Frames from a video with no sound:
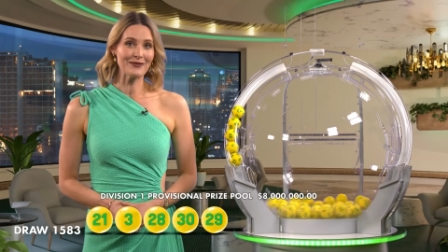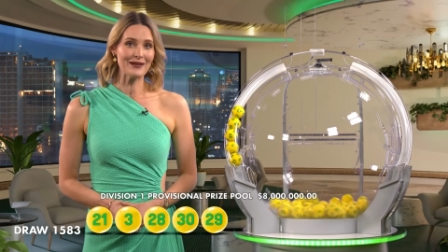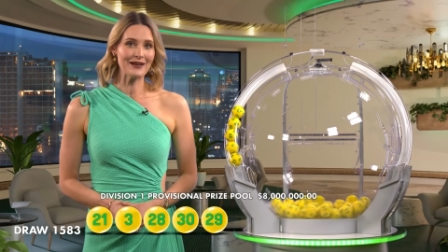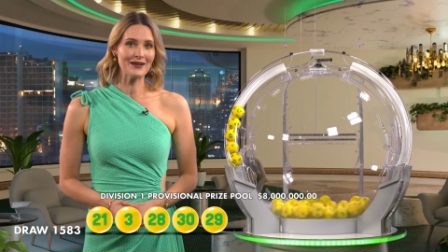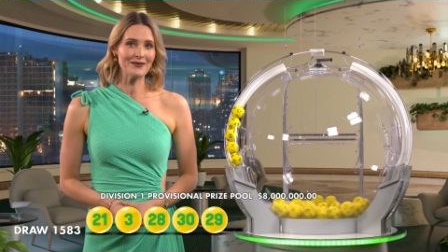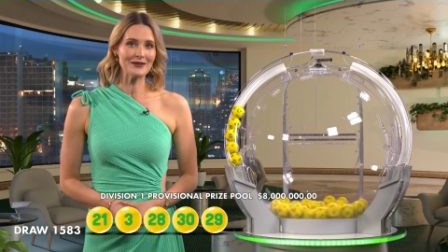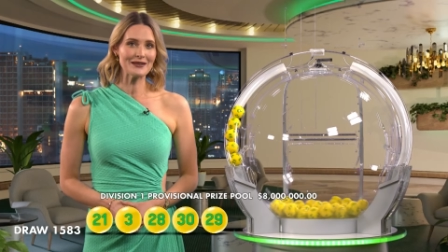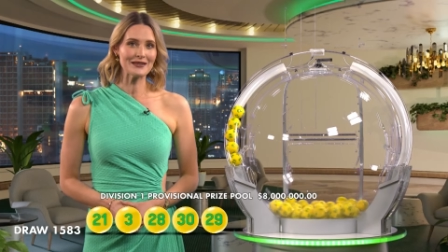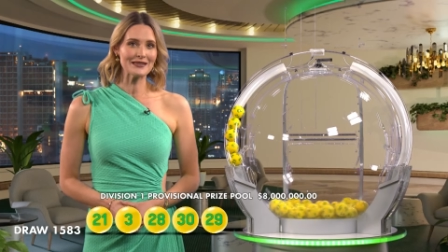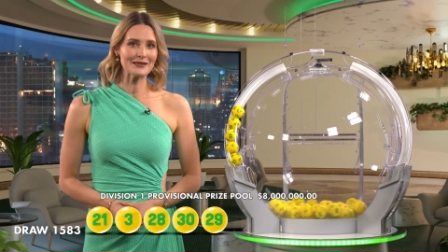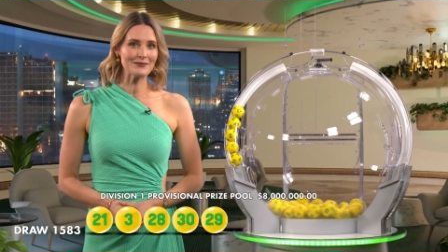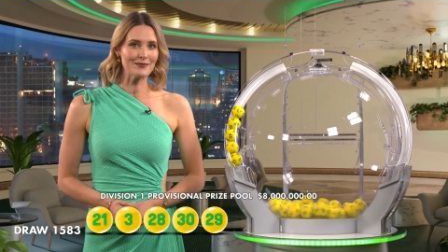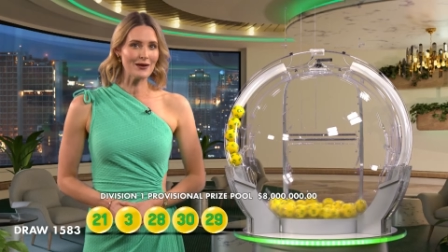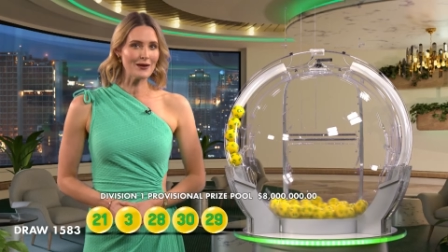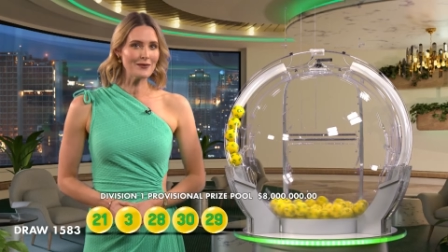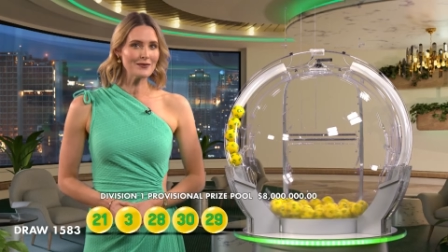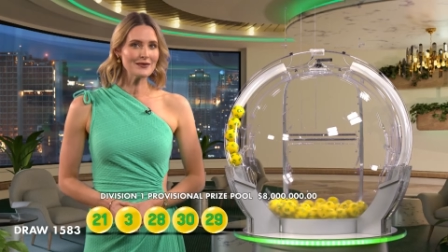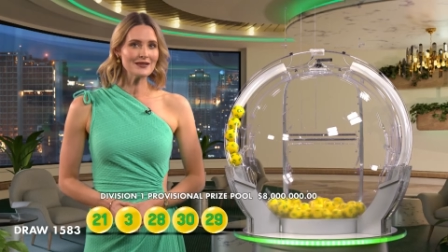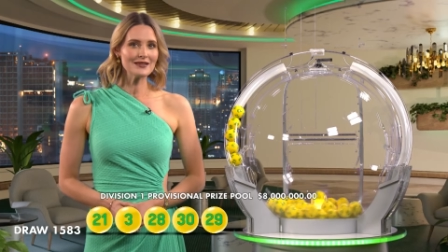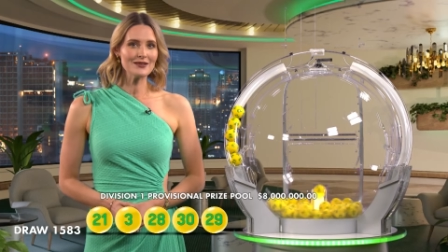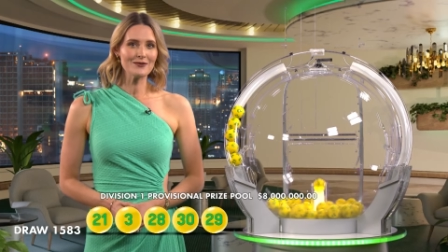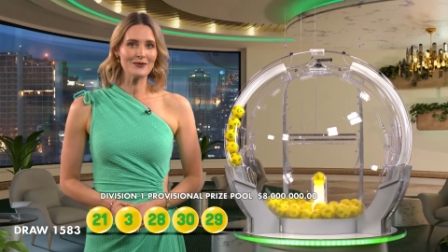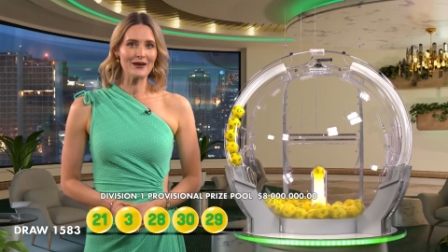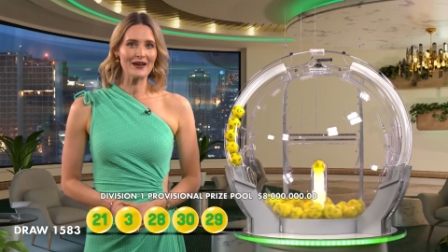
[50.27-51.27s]
Well, we're just
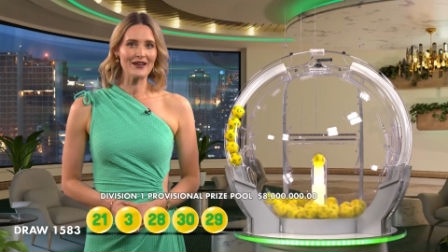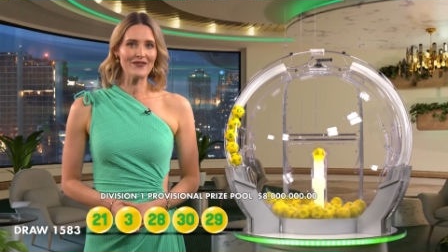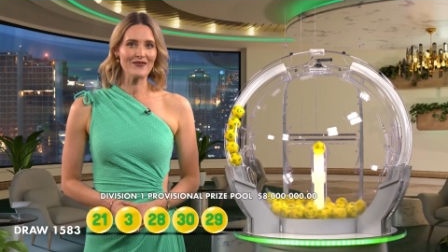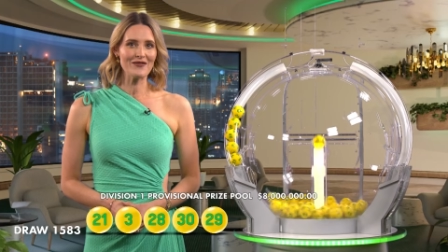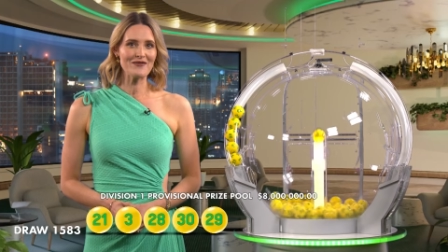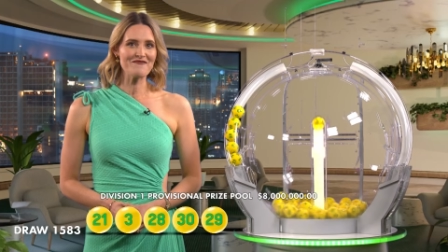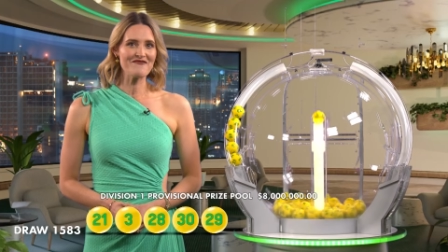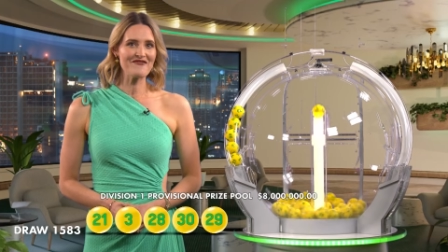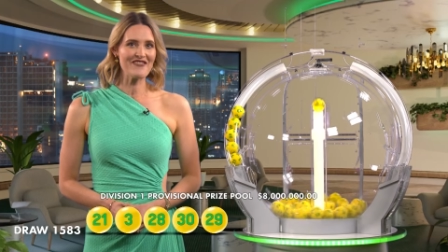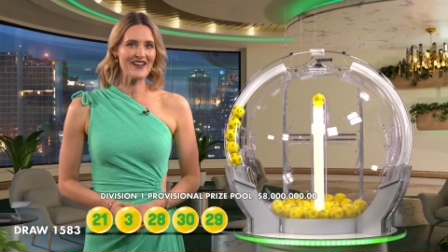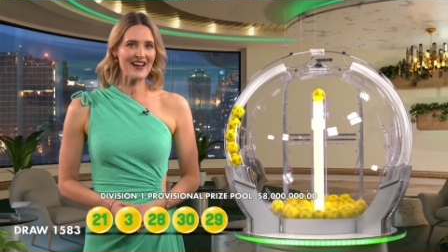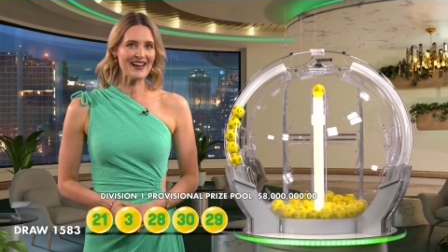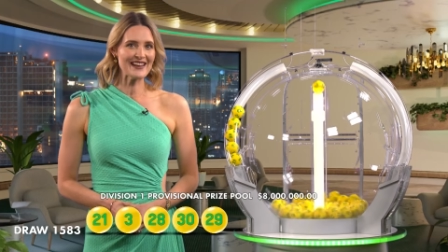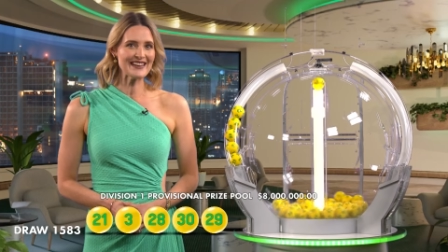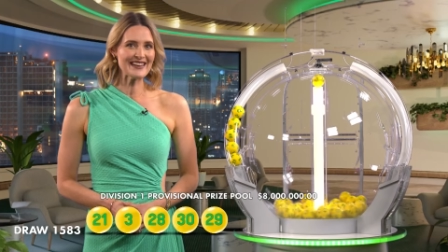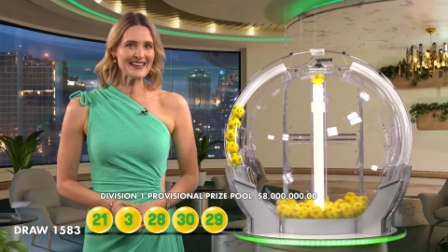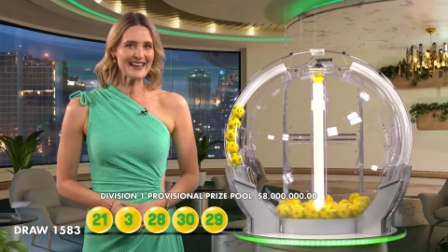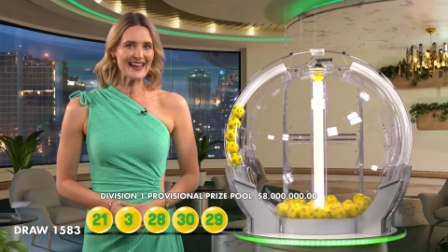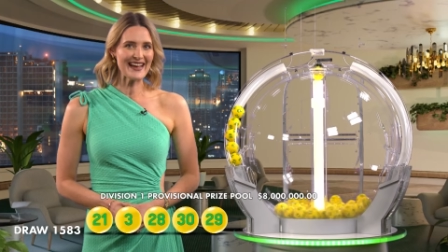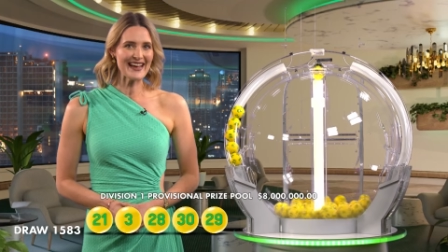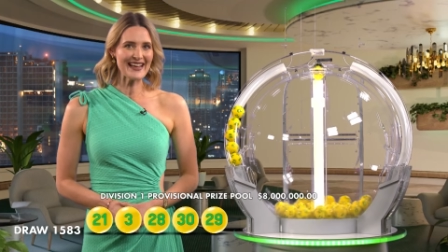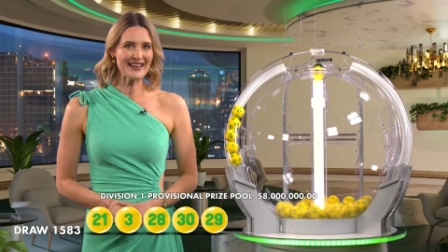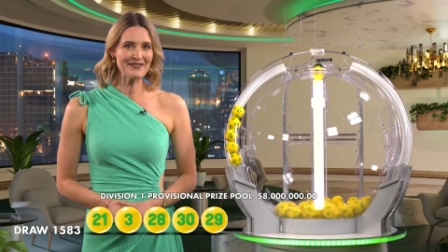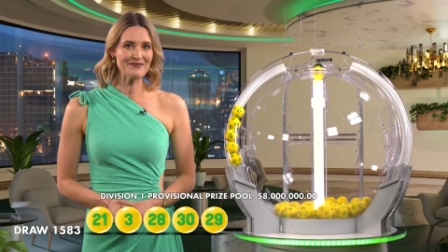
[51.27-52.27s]
moments away from
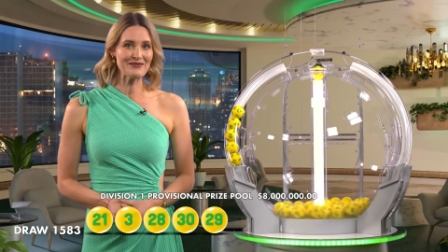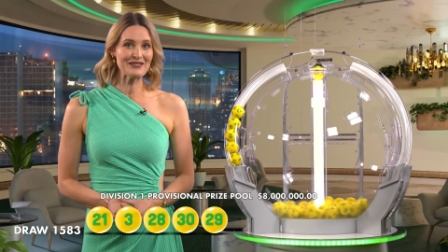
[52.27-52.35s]
finding out,